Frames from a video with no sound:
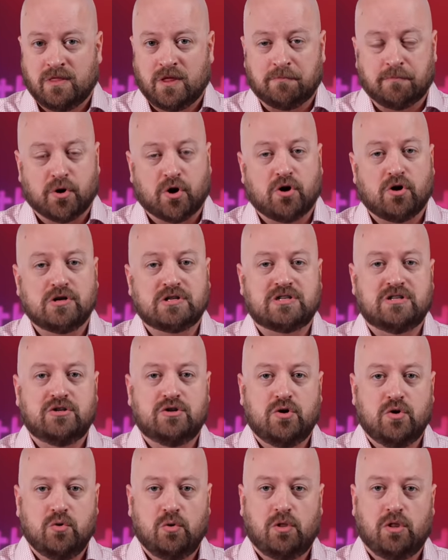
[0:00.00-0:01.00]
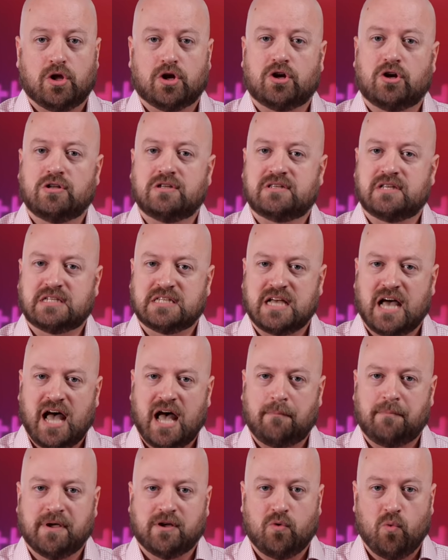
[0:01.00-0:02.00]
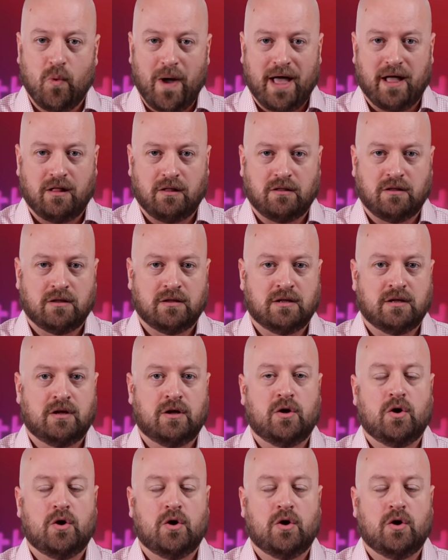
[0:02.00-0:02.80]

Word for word: The person who learns the topic well